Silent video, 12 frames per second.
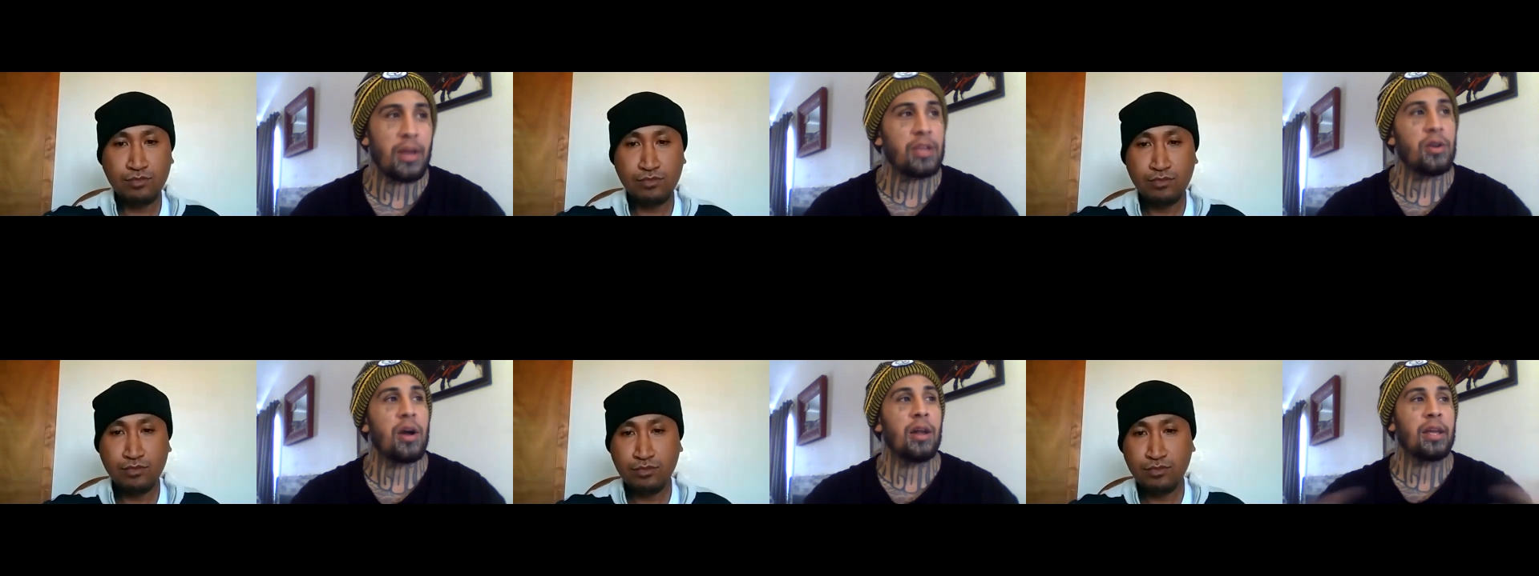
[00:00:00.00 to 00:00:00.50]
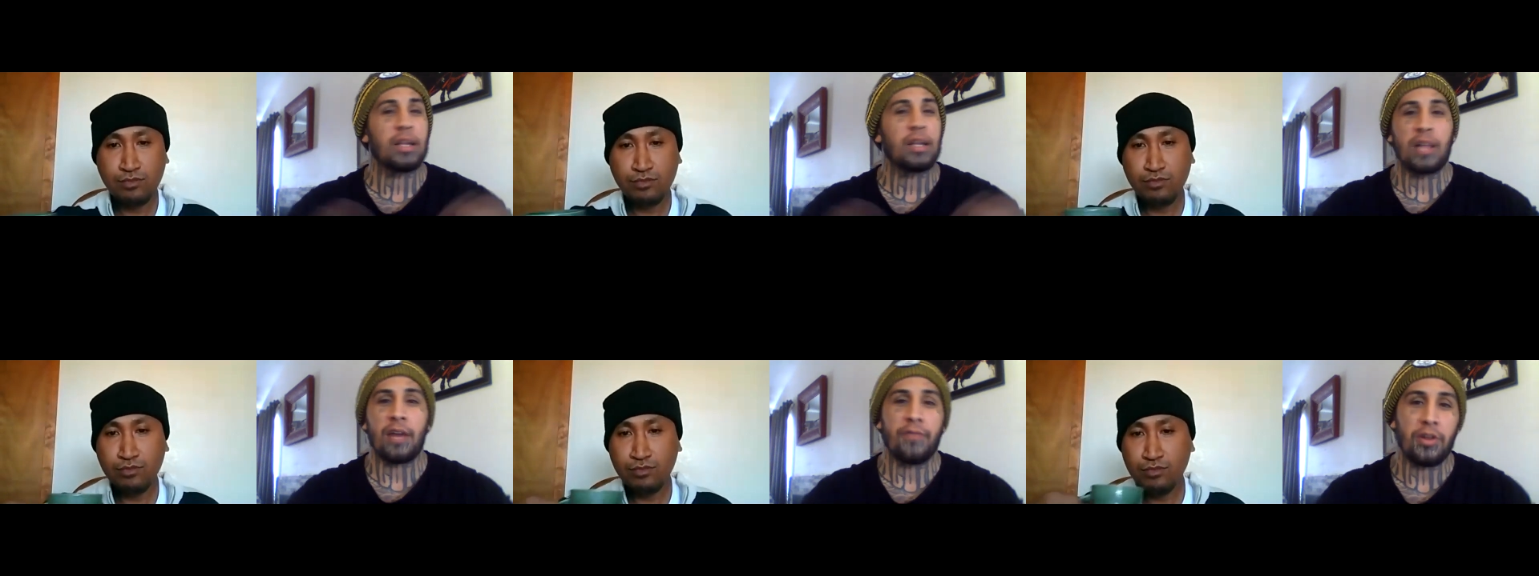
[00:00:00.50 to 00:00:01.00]
Speaker 1: You know how like a
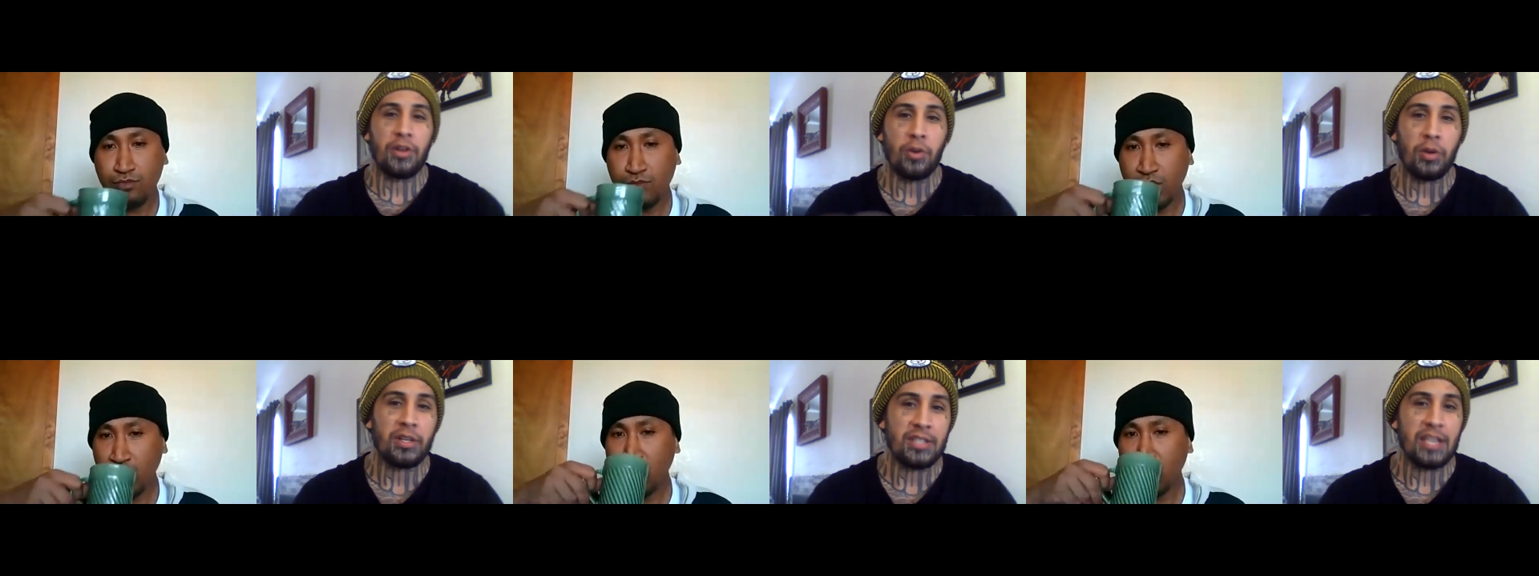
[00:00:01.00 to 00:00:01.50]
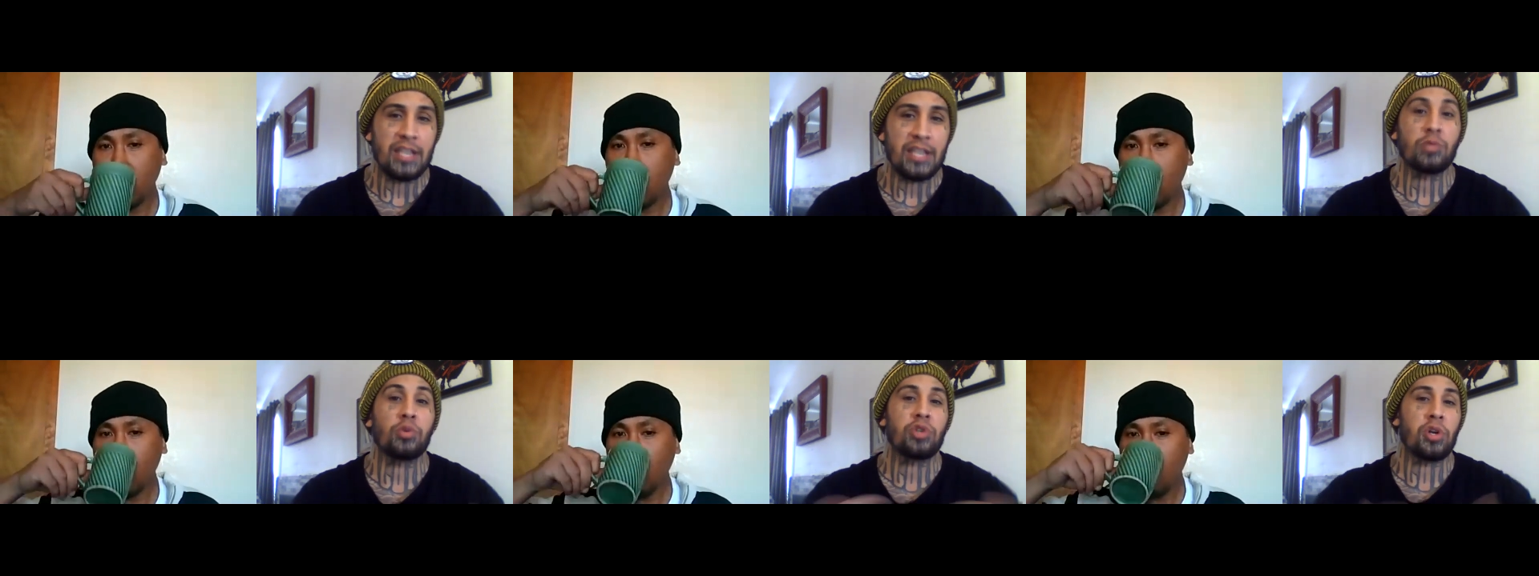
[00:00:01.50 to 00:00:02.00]
lot of other organizations
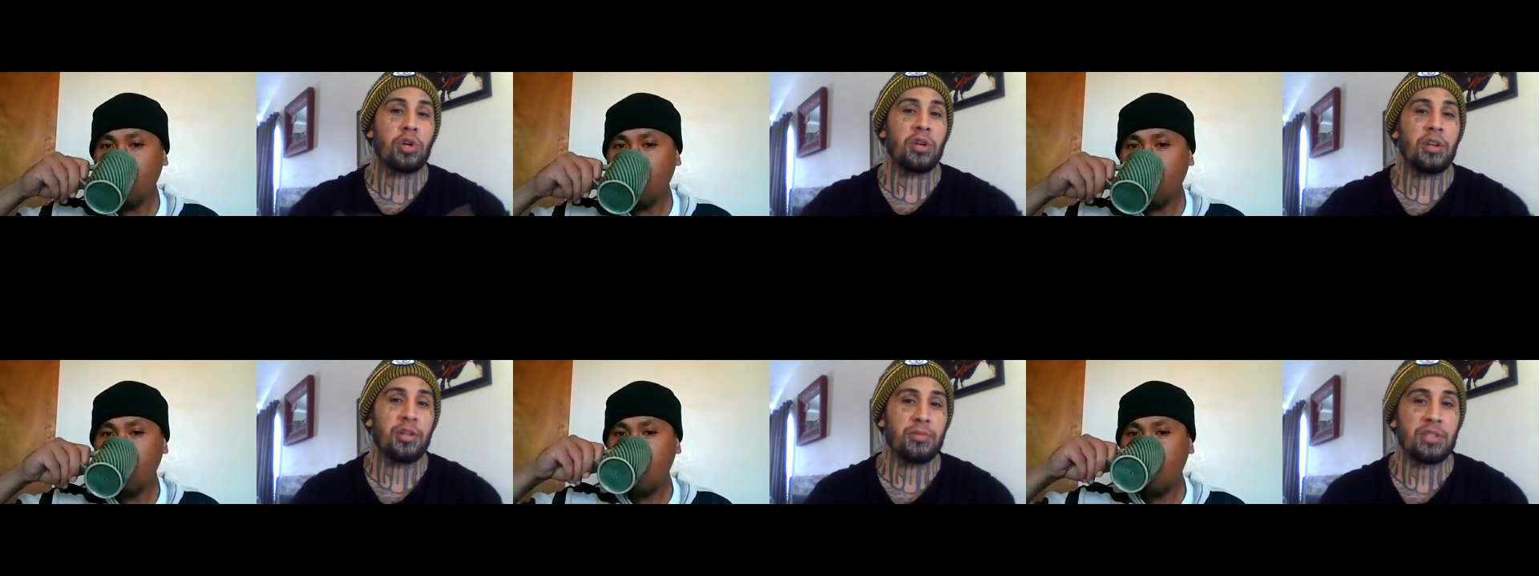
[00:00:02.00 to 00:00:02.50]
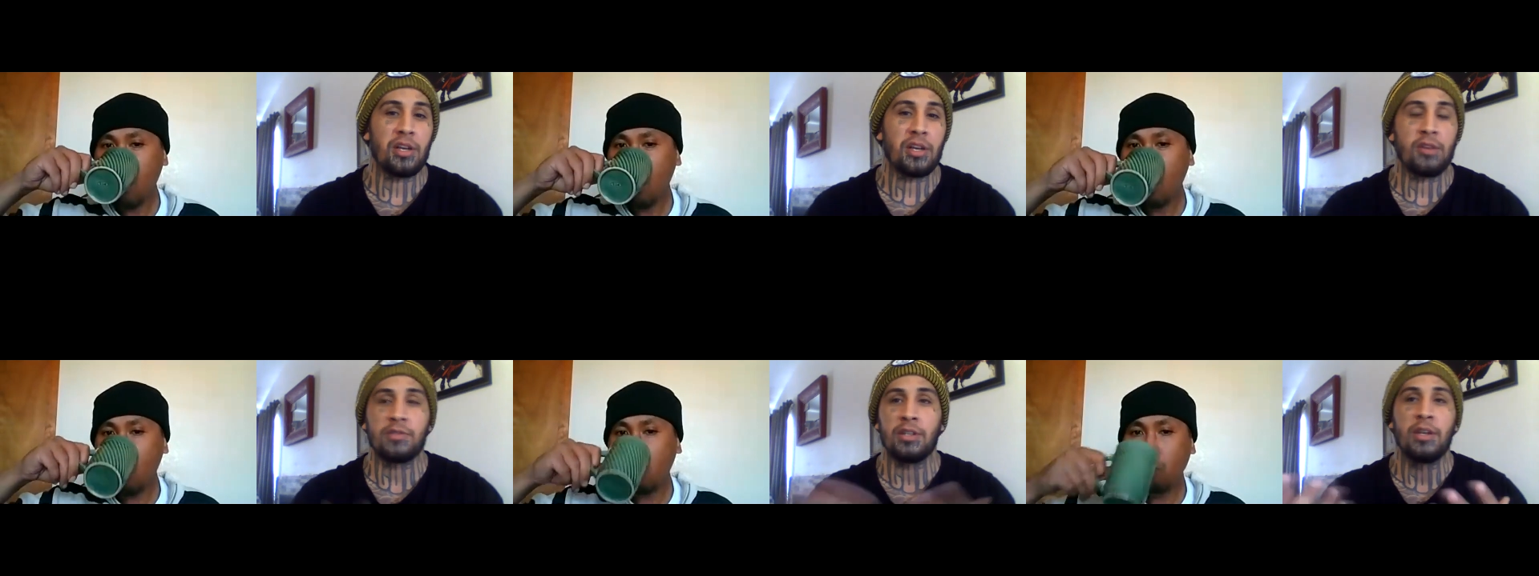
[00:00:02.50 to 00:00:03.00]
will turn in on
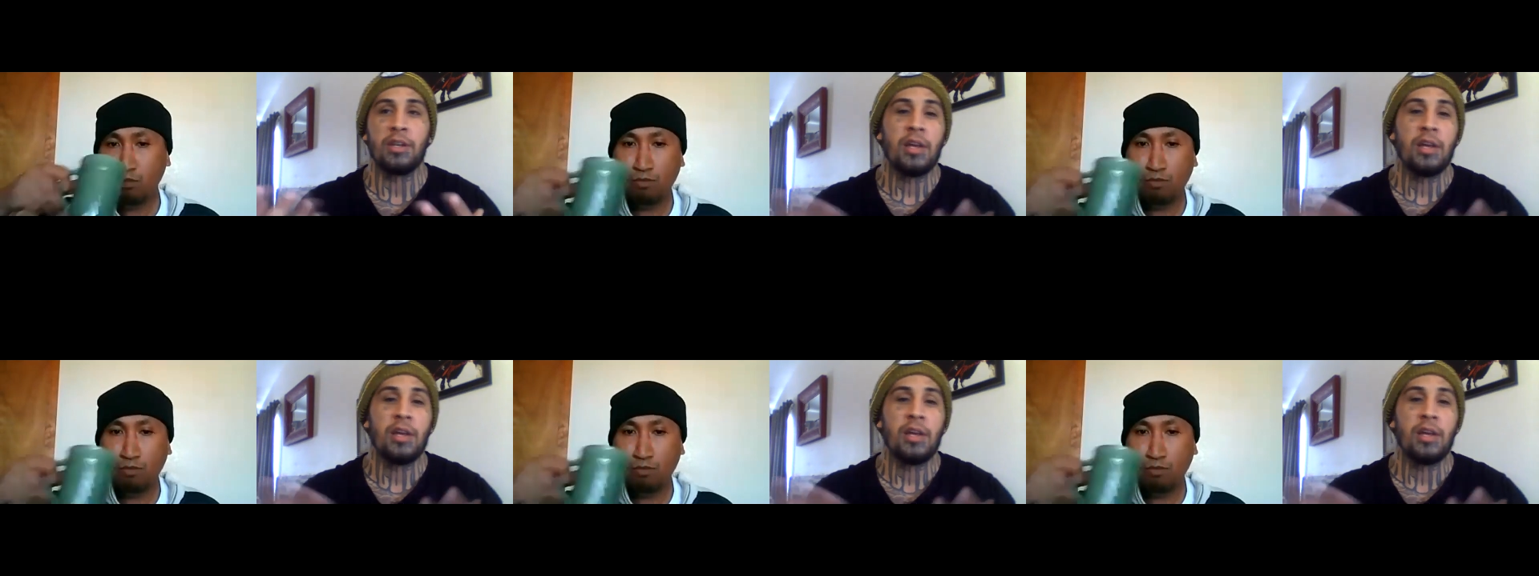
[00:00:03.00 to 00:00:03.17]
themselves and